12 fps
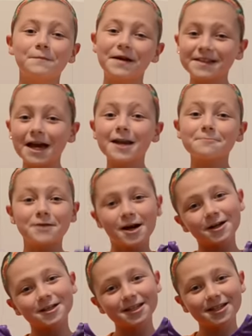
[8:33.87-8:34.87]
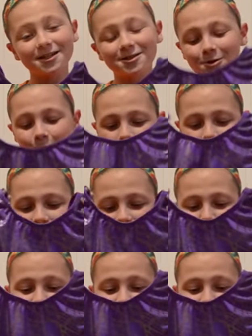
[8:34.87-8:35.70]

my dad apparently told